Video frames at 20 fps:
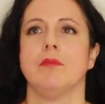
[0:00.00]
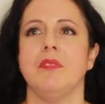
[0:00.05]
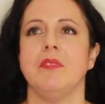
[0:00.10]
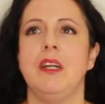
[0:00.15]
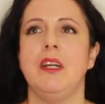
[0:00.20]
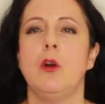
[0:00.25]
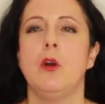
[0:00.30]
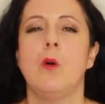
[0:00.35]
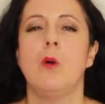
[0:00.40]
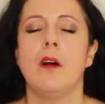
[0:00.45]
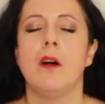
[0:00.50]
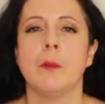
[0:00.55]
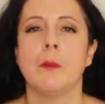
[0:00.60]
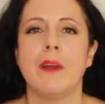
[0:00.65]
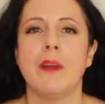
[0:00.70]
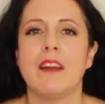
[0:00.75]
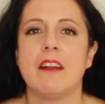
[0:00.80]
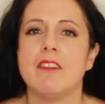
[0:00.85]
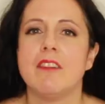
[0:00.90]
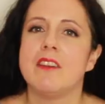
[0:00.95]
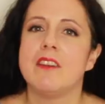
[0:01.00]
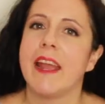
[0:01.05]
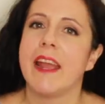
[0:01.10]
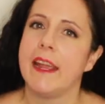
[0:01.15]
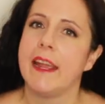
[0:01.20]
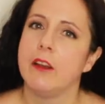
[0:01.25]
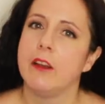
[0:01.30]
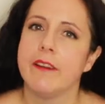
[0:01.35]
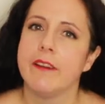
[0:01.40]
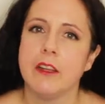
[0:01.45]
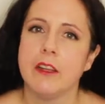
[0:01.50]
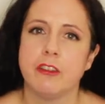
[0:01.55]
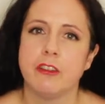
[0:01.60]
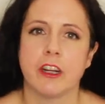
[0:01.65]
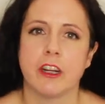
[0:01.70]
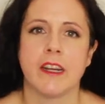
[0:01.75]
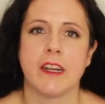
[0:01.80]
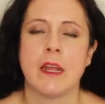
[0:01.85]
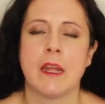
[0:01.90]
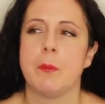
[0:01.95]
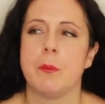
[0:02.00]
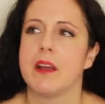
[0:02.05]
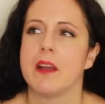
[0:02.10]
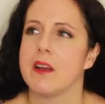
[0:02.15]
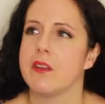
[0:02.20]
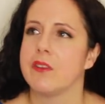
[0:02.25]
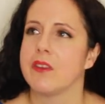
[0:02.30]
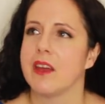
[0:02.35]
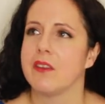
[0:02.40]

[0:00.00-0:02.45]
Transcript: go on a bit of a tailoring journey because,